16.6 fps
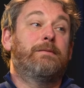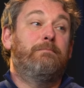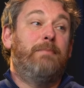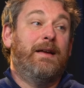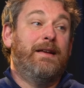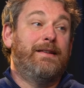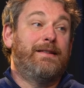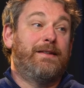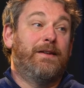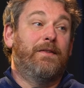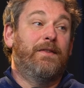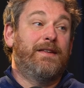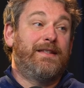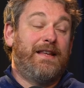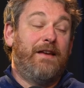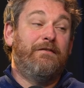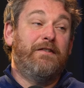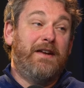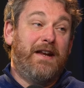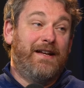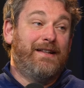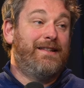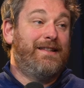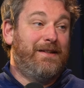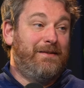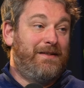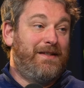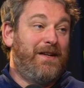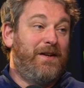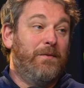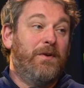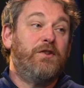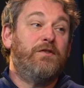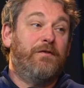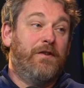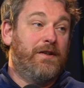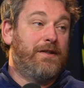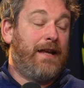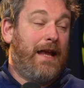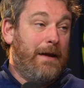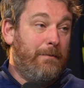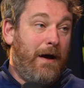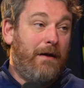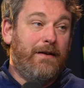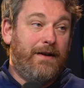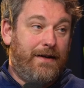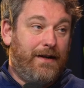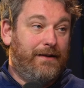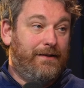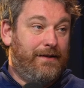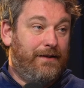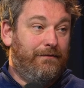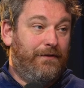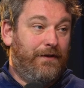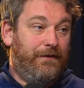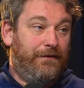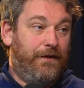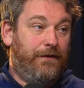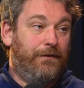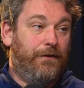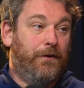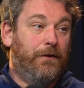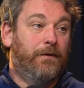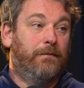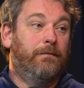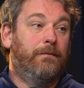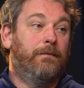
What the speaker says: based on the 7922, which first came out in 1954.